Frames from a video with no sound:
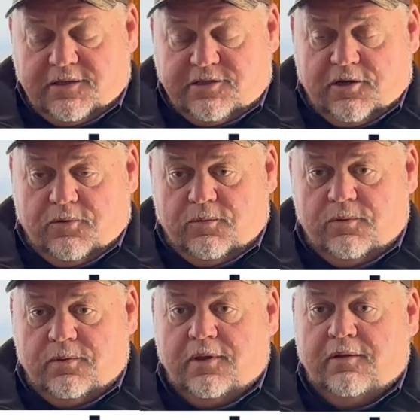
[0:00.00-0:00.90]

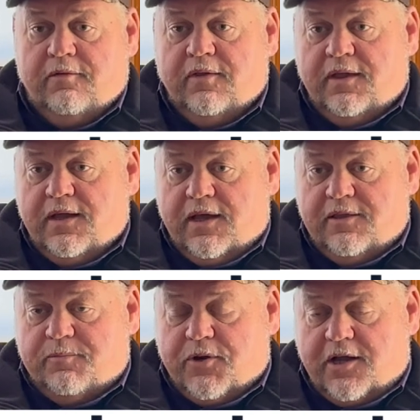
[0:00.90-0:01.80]
So
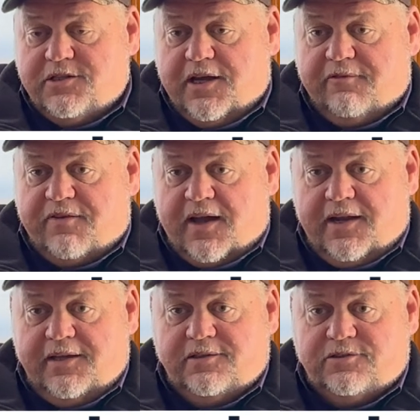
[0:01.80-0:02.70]
the project
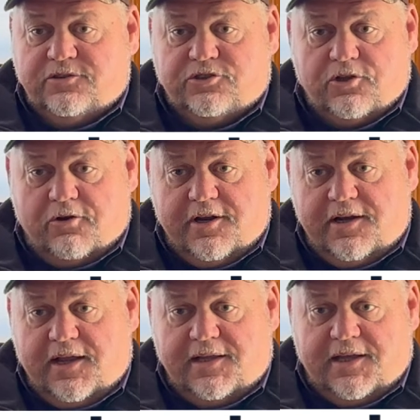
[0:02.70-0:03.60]
finally
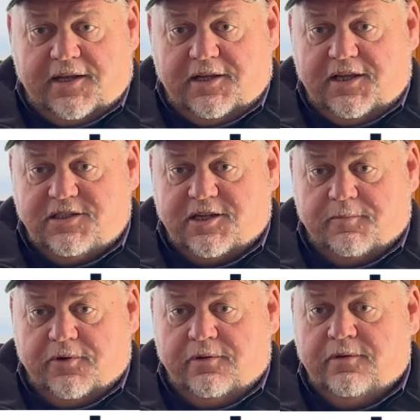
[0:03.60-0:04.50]
started at the end of December.